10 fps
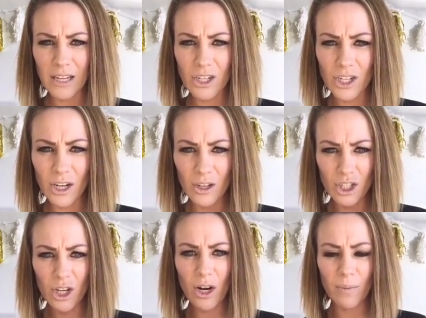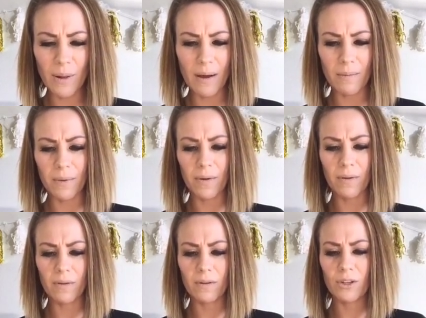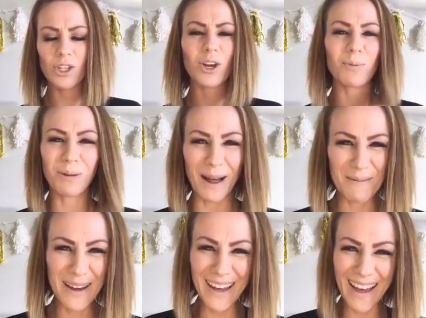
on Sugar Plump. Sugar Plump.